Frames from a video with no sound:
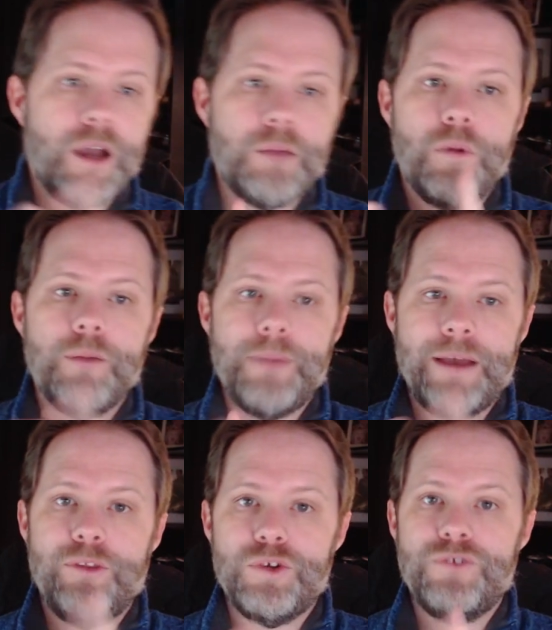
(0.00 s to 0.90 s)
more
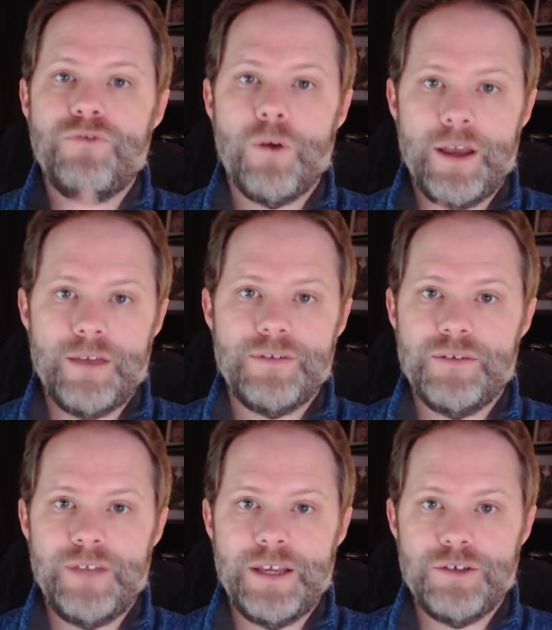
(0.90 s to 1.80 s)
about those four Fs
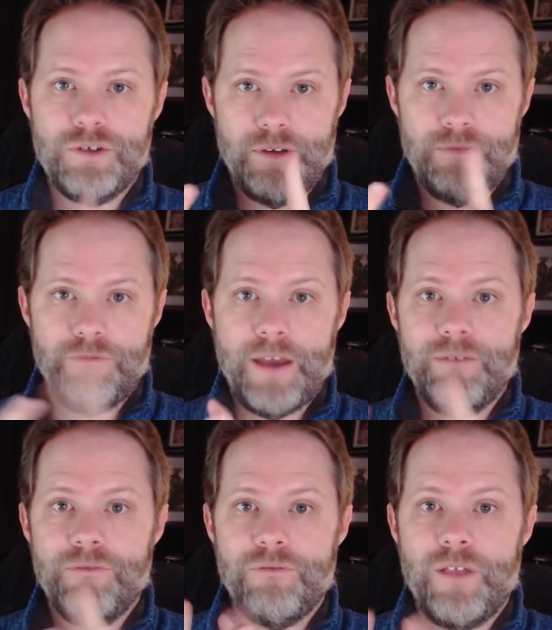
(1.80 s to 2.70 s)
of danger, the fight,
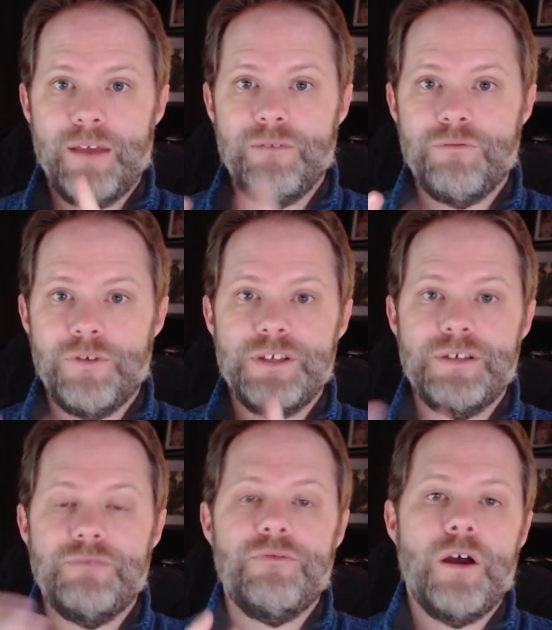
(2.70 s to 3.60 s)
flight, freeze,
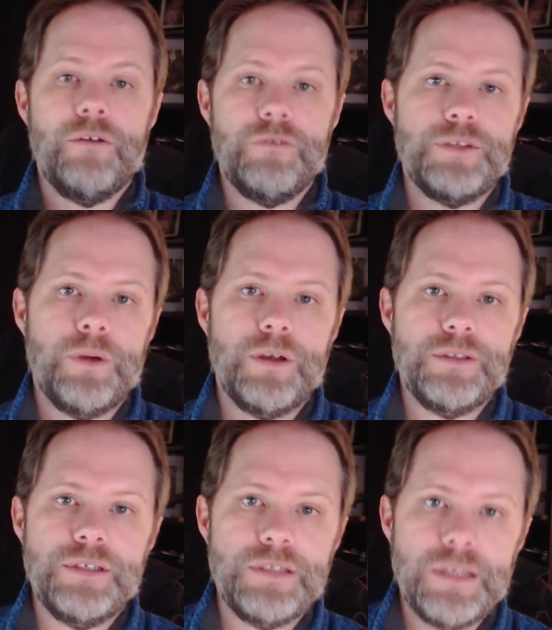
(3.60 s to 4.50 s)
and fawn
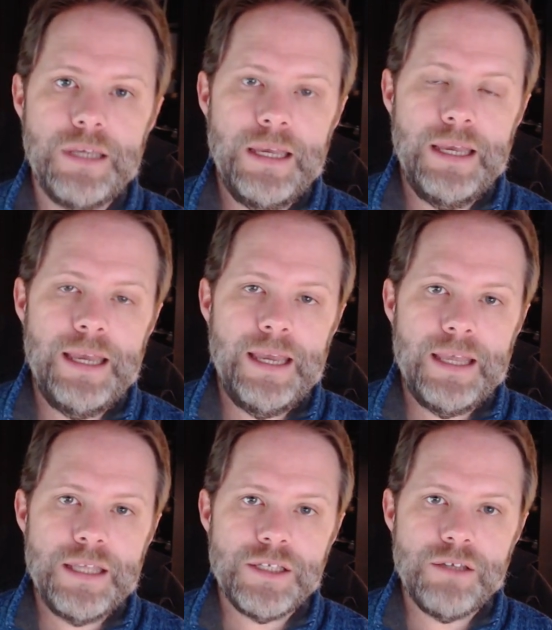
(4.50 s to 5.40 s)
responses,
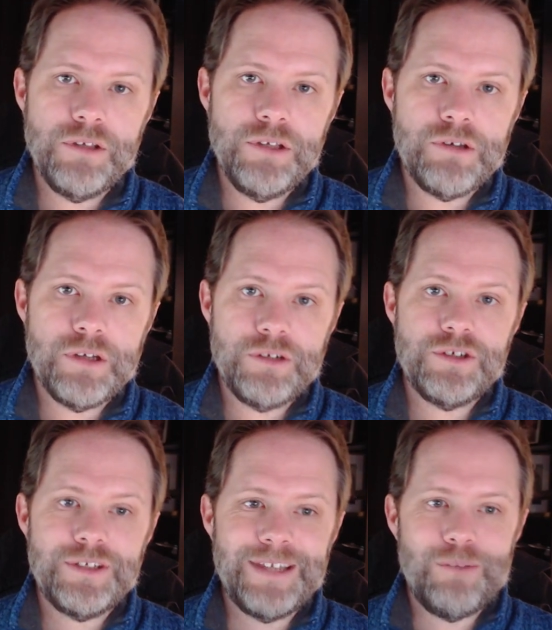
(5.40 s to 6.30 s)
so that you can
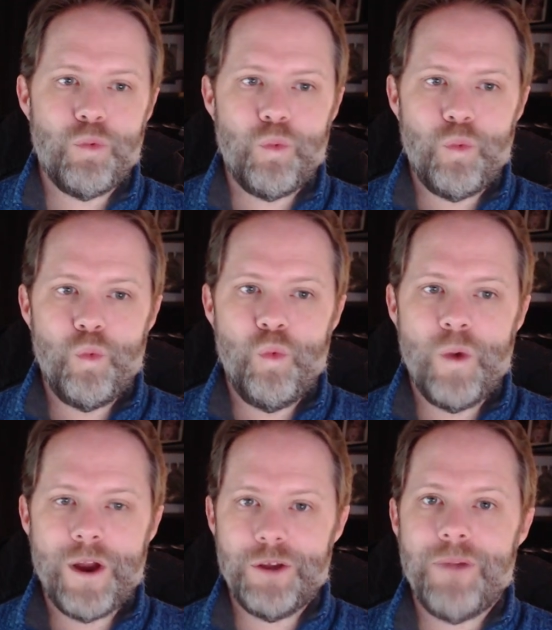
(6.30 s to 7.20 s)
understand
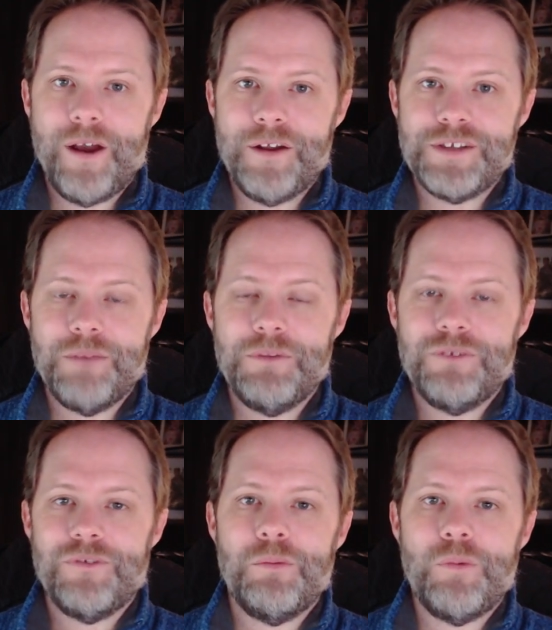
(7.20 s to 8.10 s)
where your body's coming
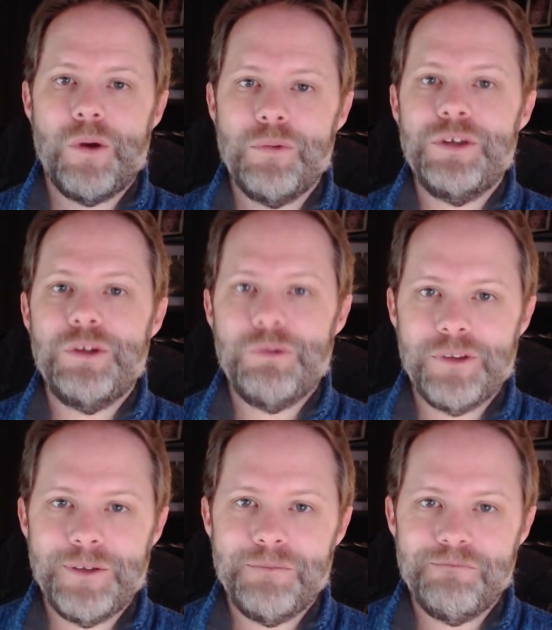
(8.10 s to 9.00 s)
from, what we do with
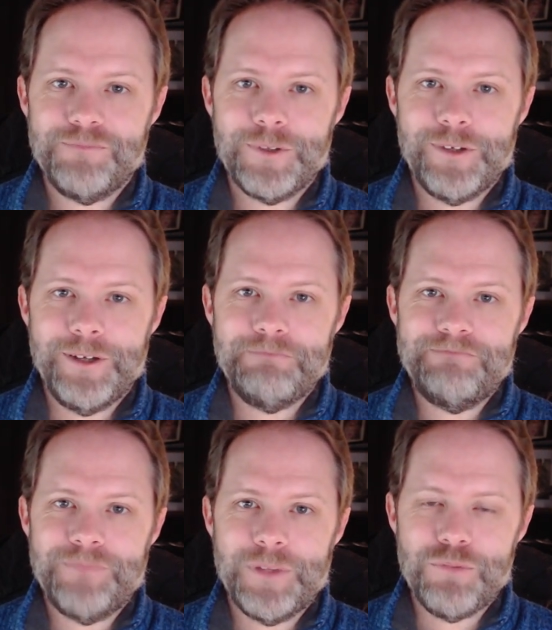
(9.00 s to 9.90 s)
it. Okay?
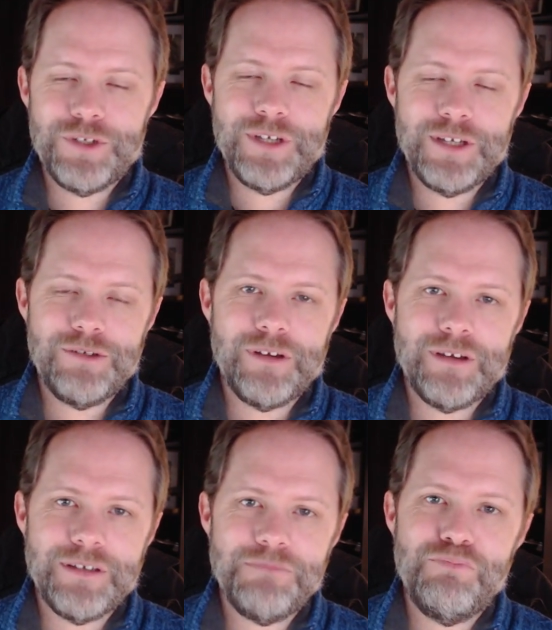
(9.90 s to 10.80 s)
Appreciate you
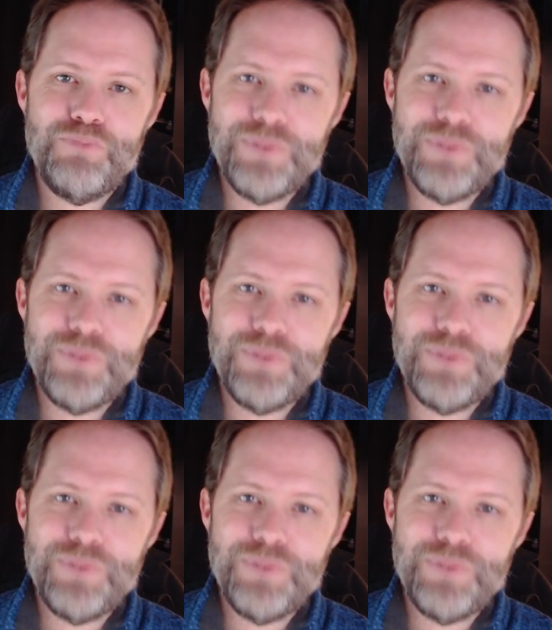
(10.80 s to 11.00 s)
guys. Be